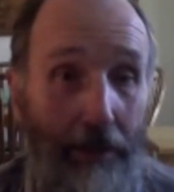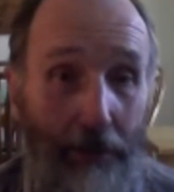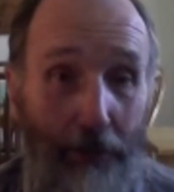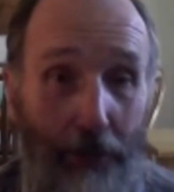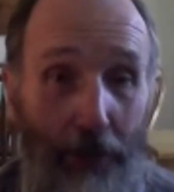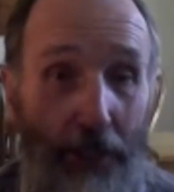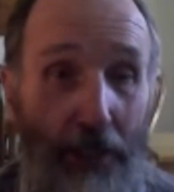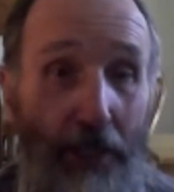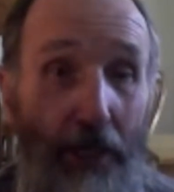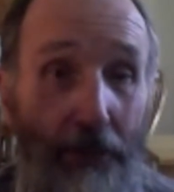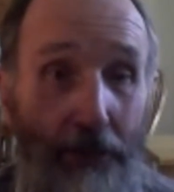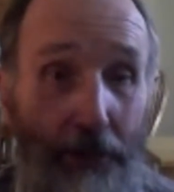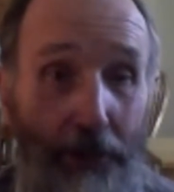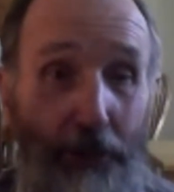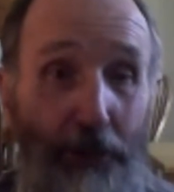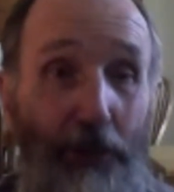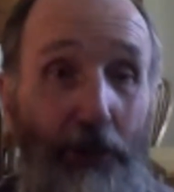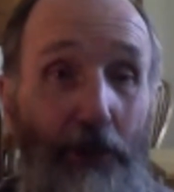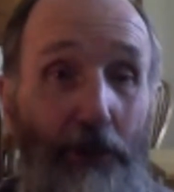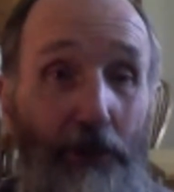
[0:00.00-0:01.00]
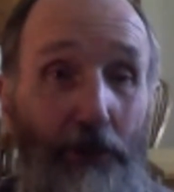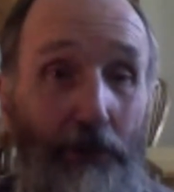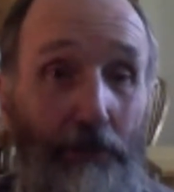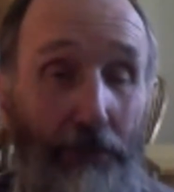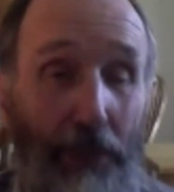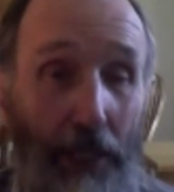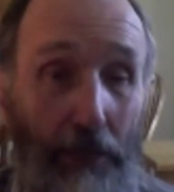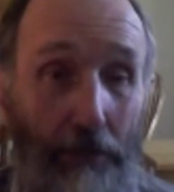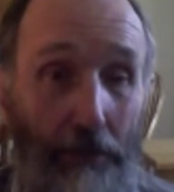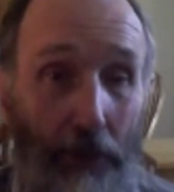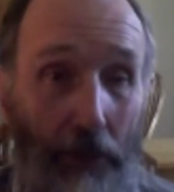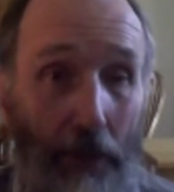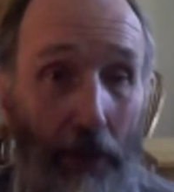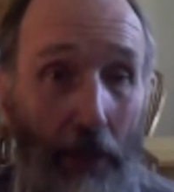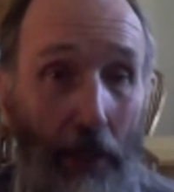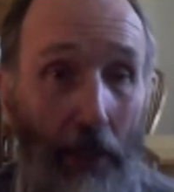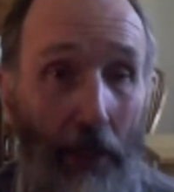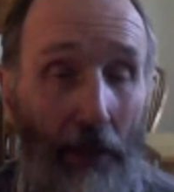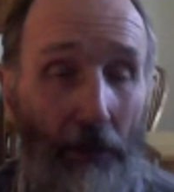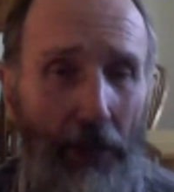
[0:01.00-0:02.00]
where are the chosen people?
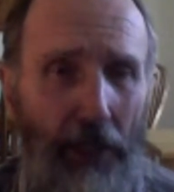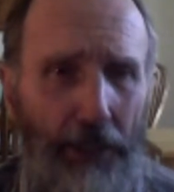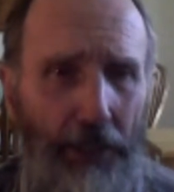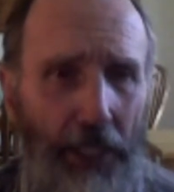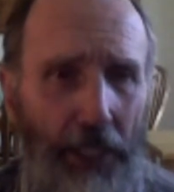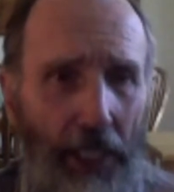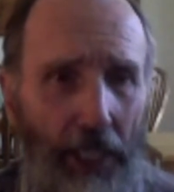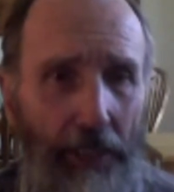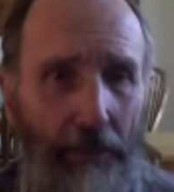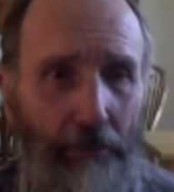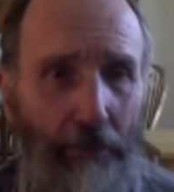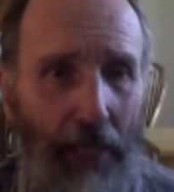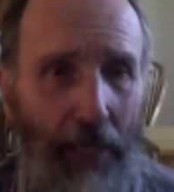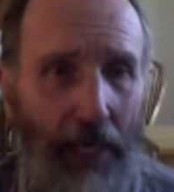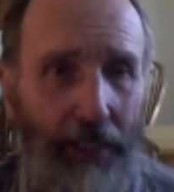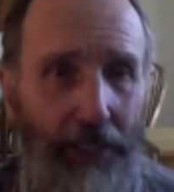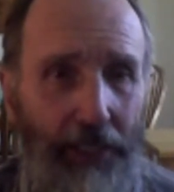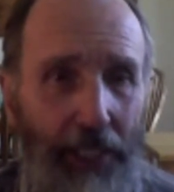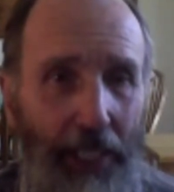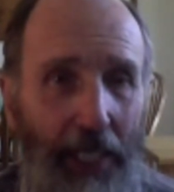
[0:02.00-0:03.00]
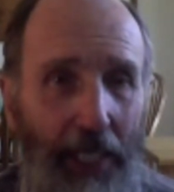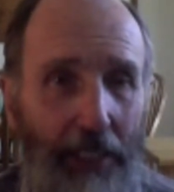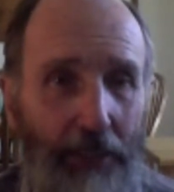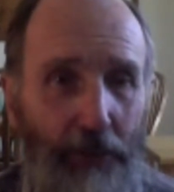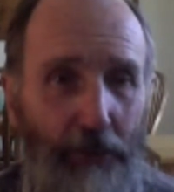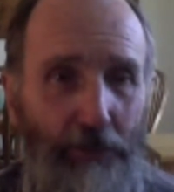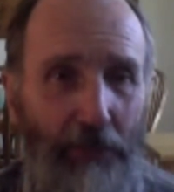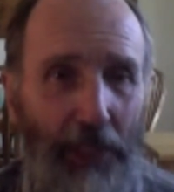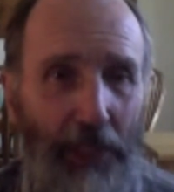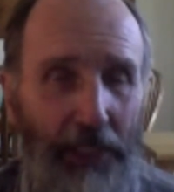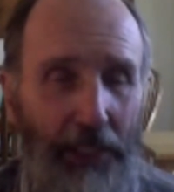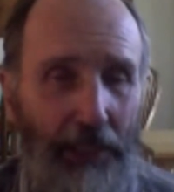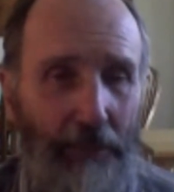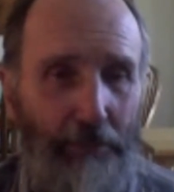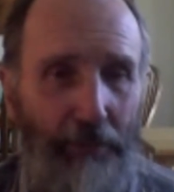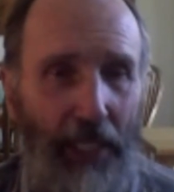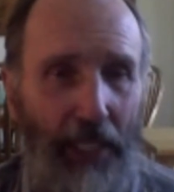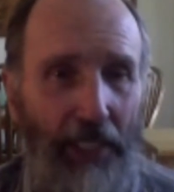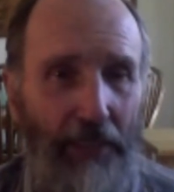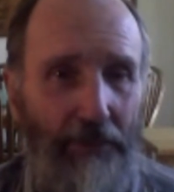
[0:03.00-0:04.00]
They take my tax money to
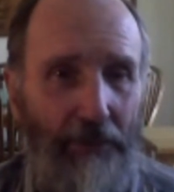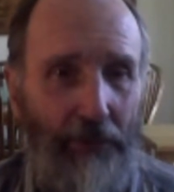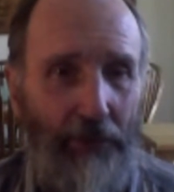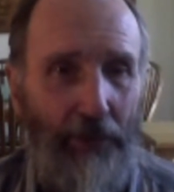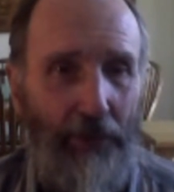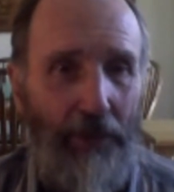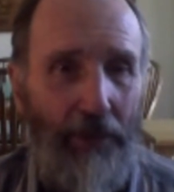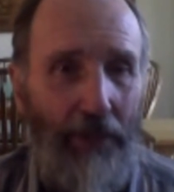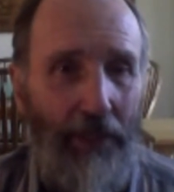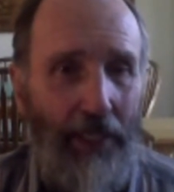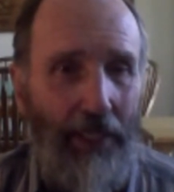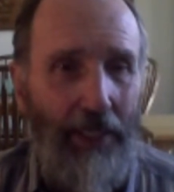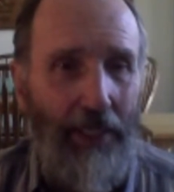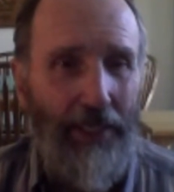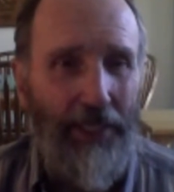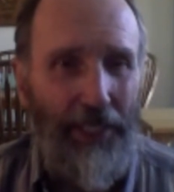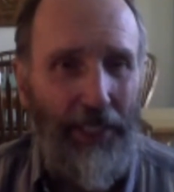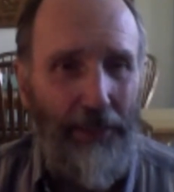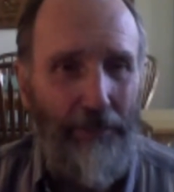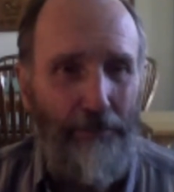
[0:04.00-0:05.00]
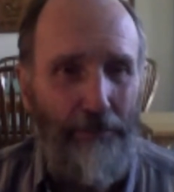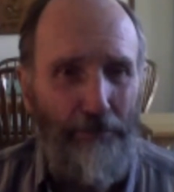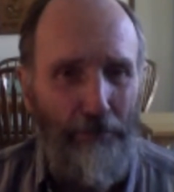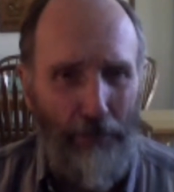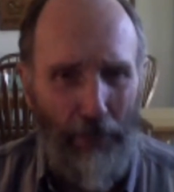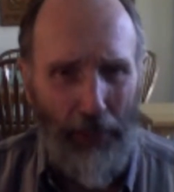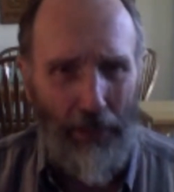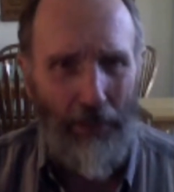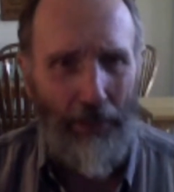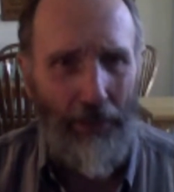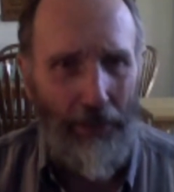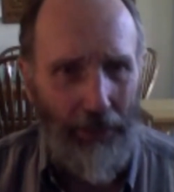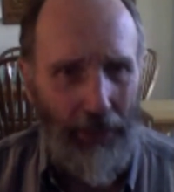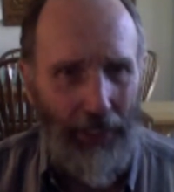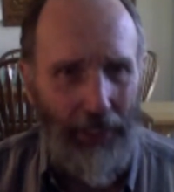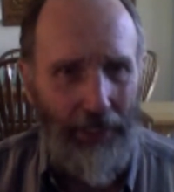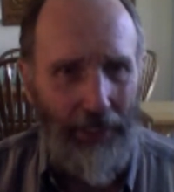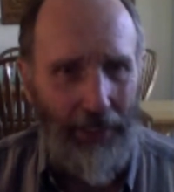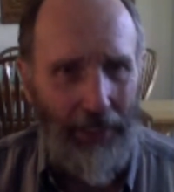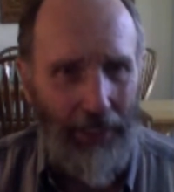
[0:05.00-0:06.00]
pay for
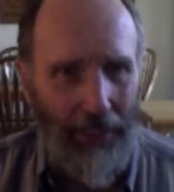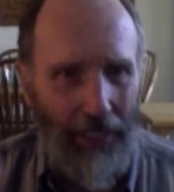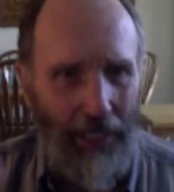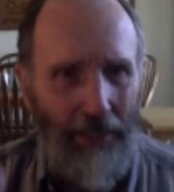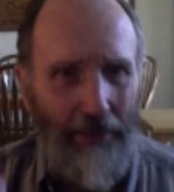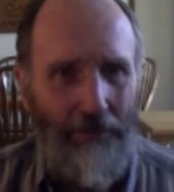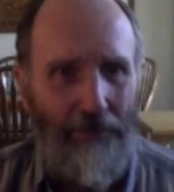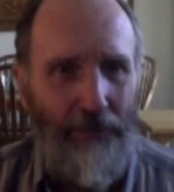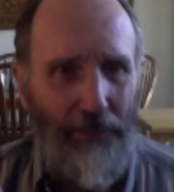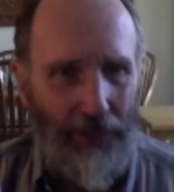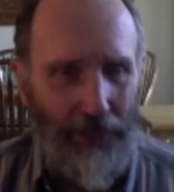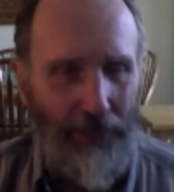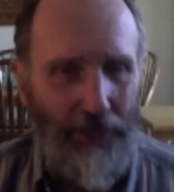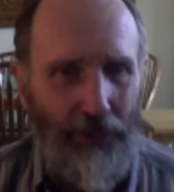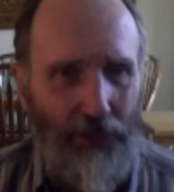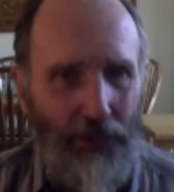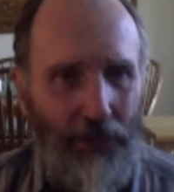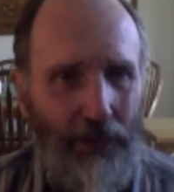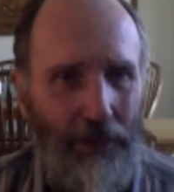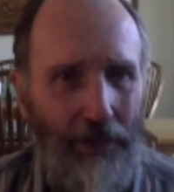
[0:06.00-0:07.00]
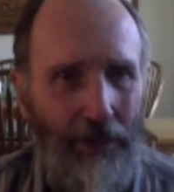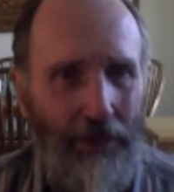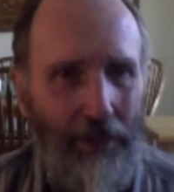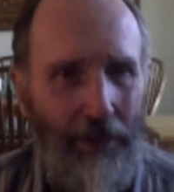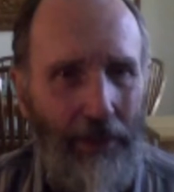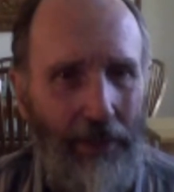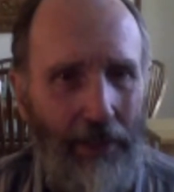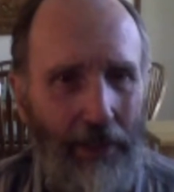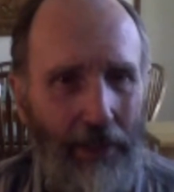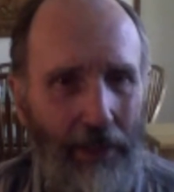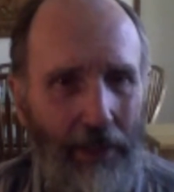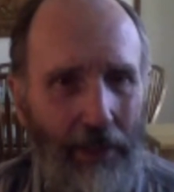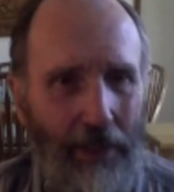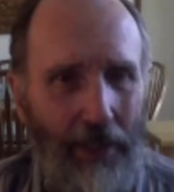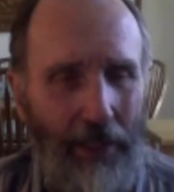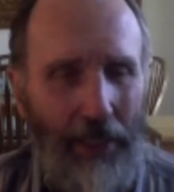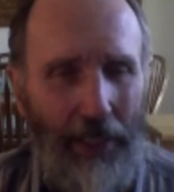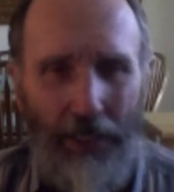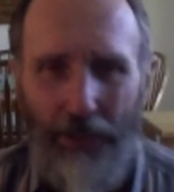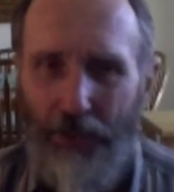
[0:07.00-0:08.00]
murdering infants.
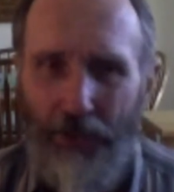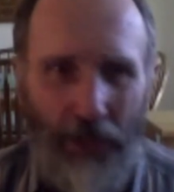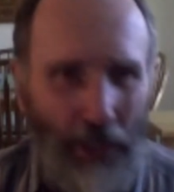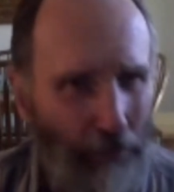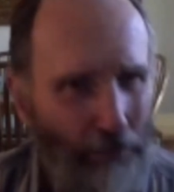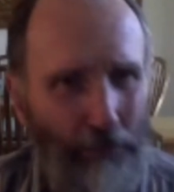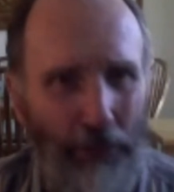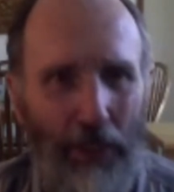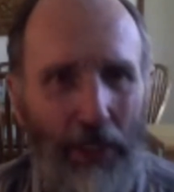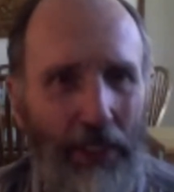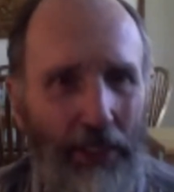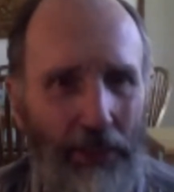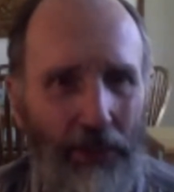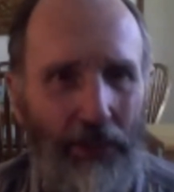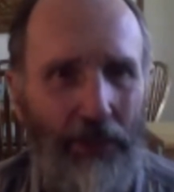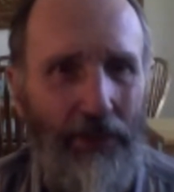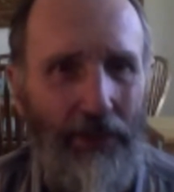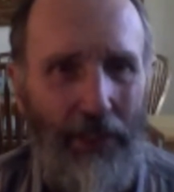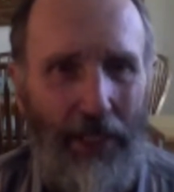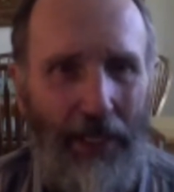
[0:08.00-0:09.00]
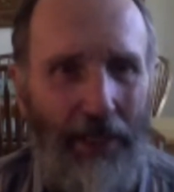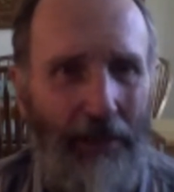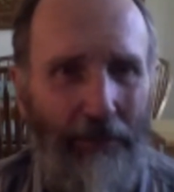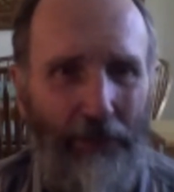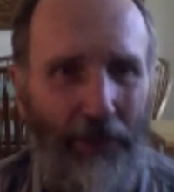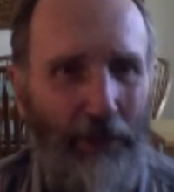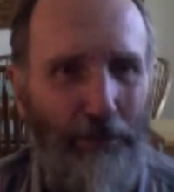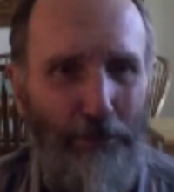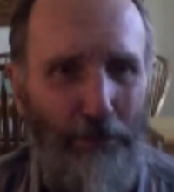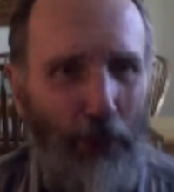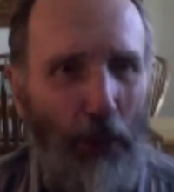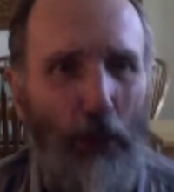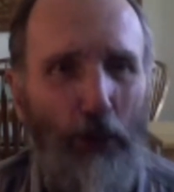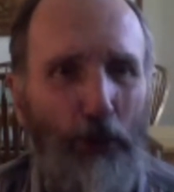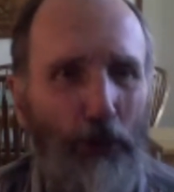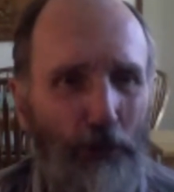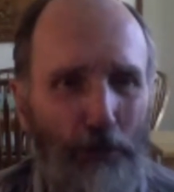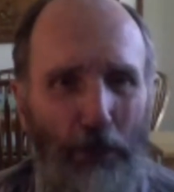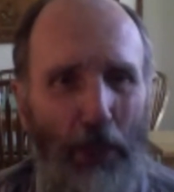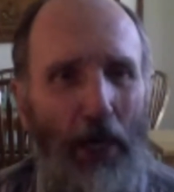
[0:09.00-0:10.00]
In some places, they have the
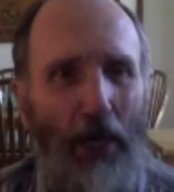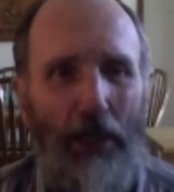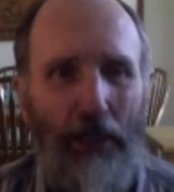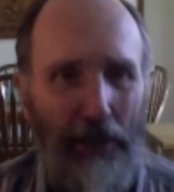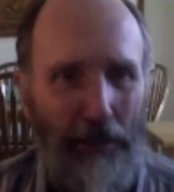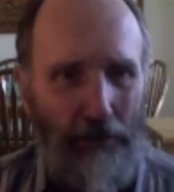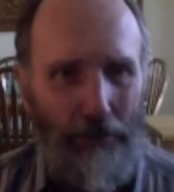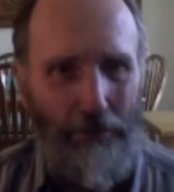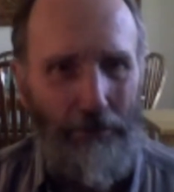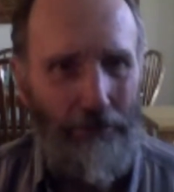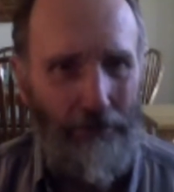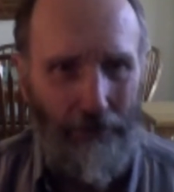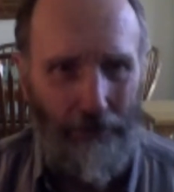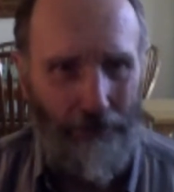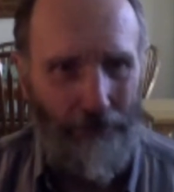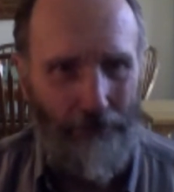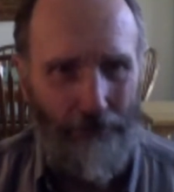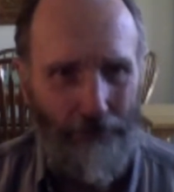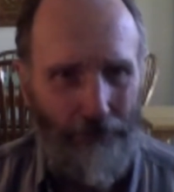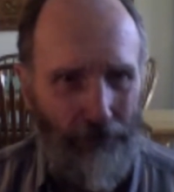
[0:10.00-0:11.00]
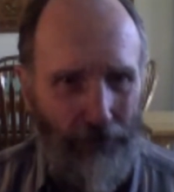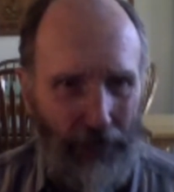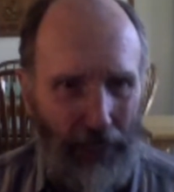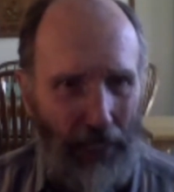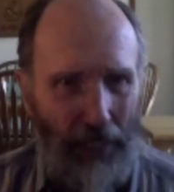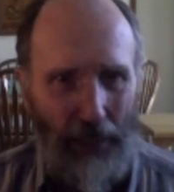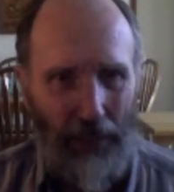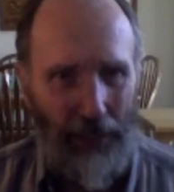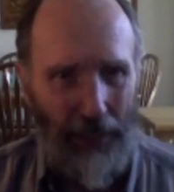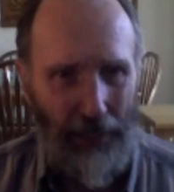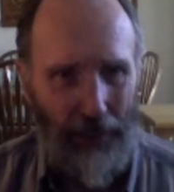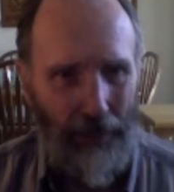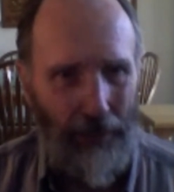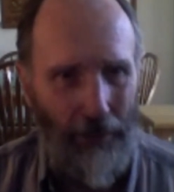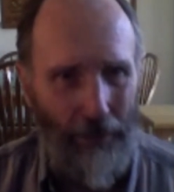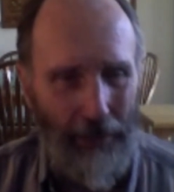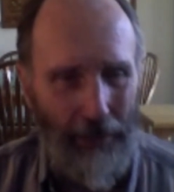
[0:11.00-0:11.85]
postpartum killing,